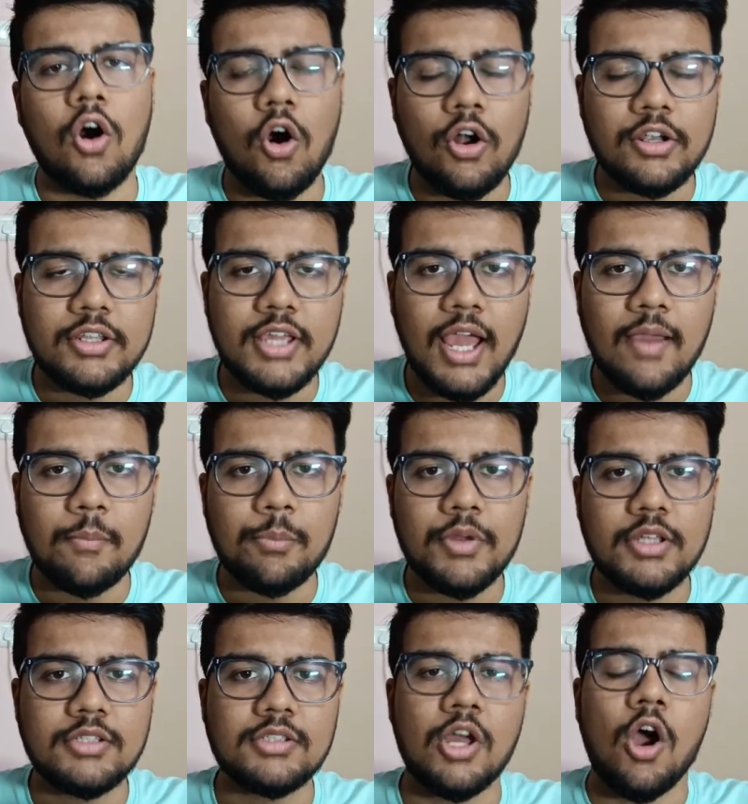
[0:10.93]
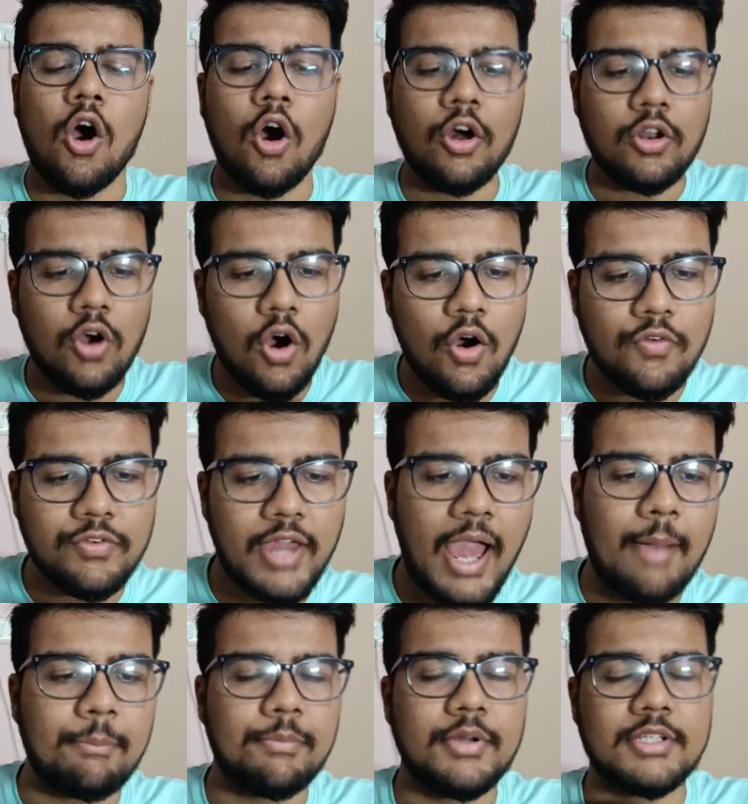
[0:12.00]
on campus or off
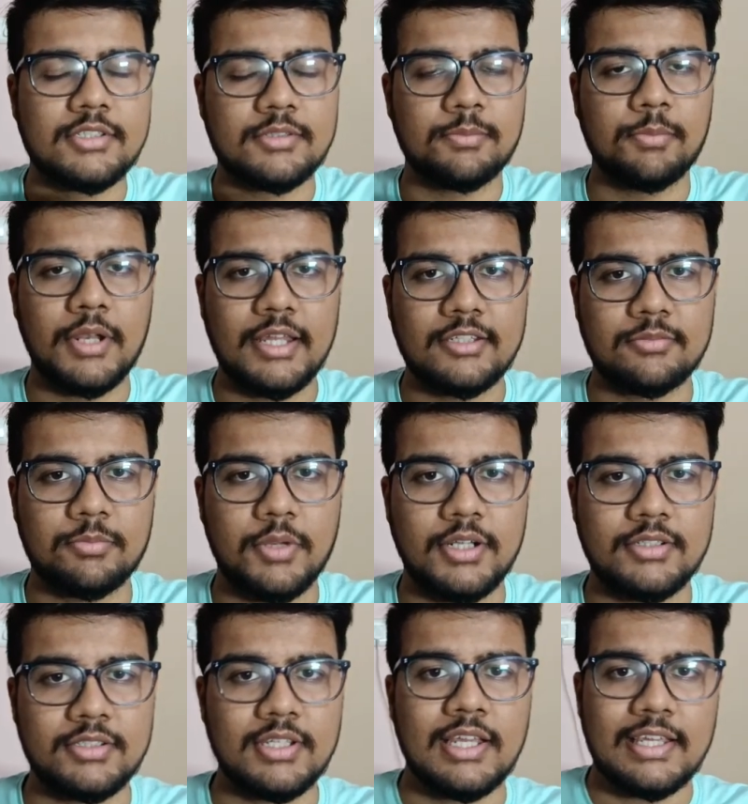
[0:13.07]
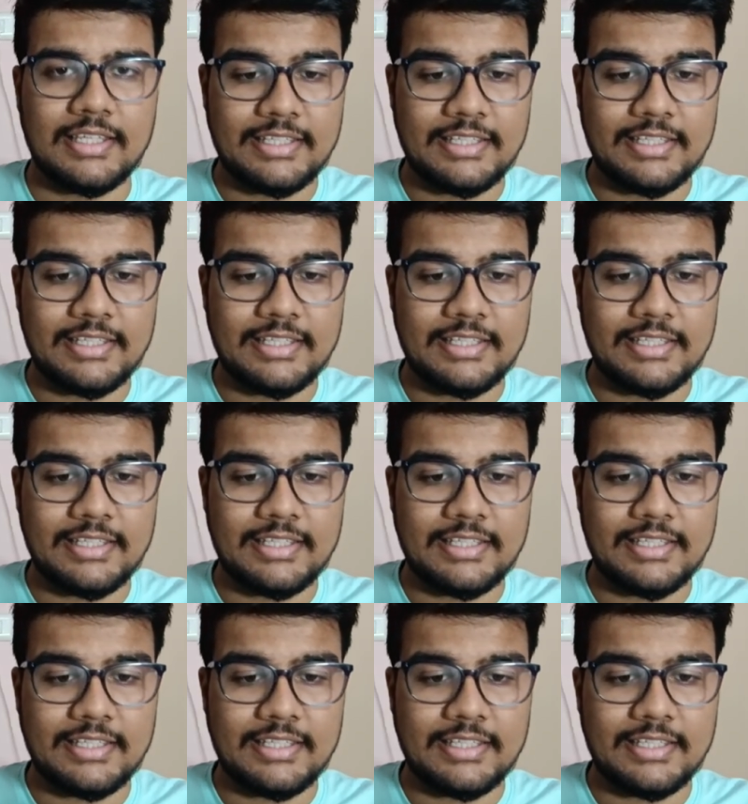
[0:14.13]
campus placements.